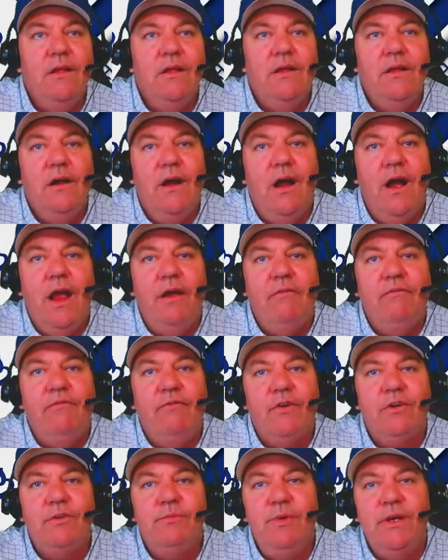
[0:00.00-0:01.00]
All right,
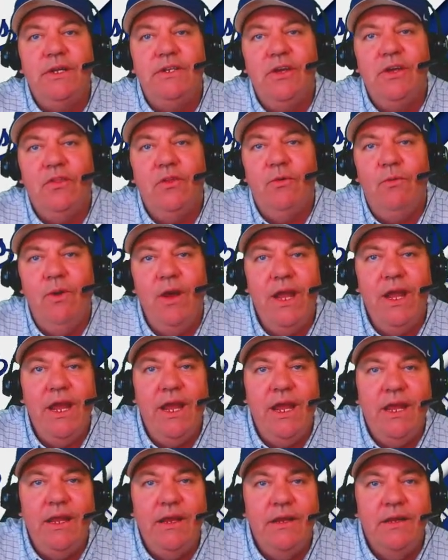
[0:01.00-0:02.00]
first pitch on the
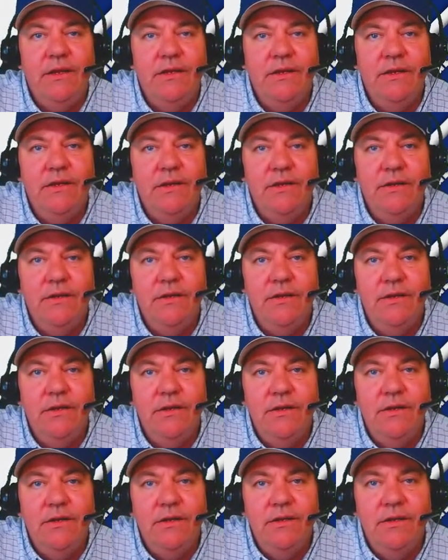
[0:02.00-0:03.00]
way
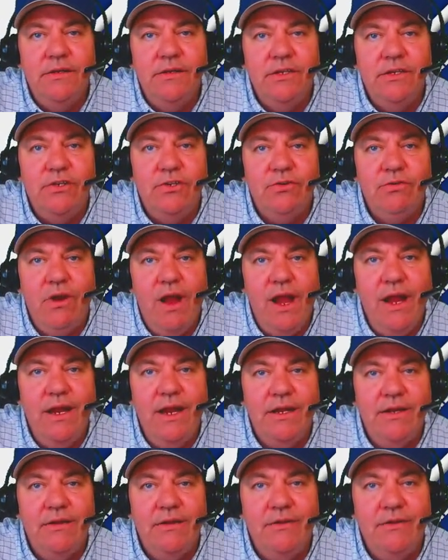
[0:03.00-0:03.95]
to Trinan.